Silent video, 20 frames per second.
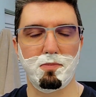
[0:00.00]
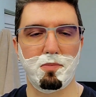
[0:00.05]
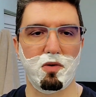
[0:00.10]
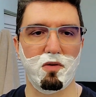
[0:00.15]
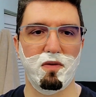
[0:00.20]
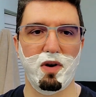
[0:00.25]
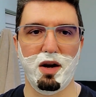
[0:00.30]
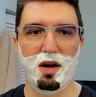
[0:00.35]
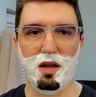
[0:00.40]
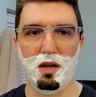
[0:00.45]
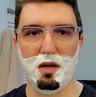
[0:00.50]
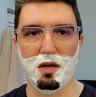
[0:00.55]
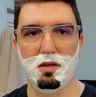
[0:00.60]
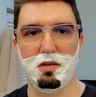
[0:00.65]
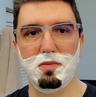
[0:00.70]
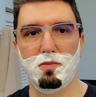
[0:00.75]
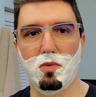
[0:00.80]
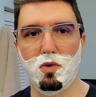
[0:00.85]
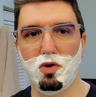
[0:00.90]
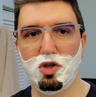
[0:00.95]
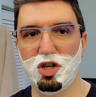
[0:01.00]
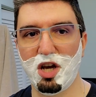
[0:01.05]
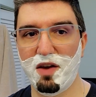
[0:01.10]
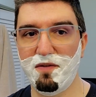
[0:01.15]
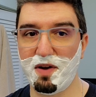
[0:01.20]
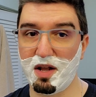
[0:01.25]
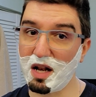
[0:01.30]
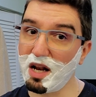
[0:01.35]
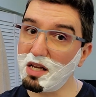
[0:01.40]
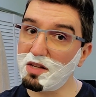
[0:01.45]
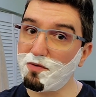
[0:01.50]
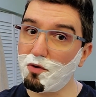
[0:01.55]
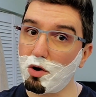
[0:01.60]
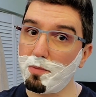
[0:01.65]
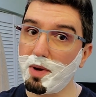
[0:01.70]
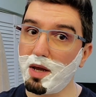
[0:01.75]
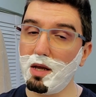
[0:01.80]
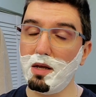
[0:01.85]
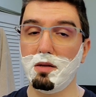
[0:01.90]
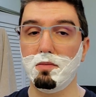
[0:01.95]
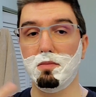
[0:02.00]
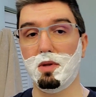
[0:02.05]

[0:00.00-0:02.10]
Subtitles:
providing a smooth shave. At least for me.